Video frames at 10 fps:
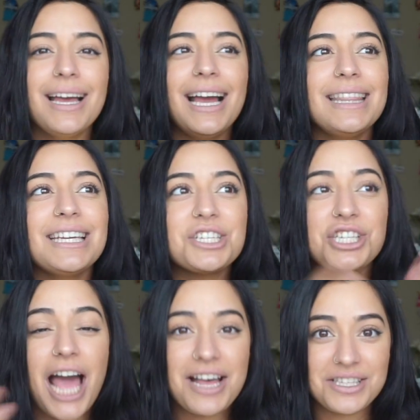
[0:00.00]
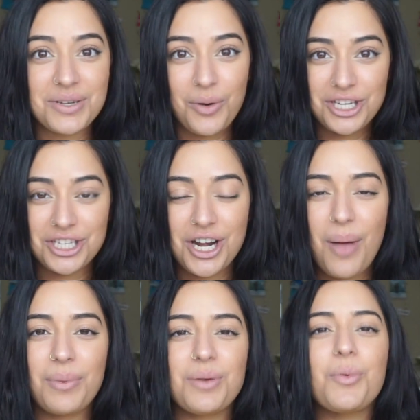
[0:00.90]
And then she asks the question
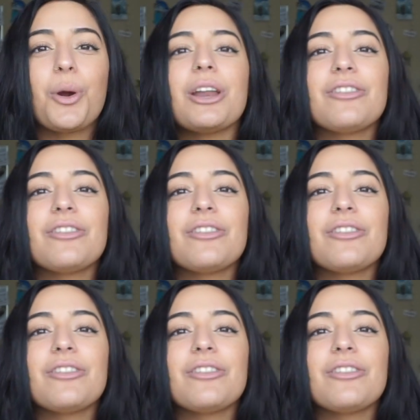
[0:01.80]
up on the board,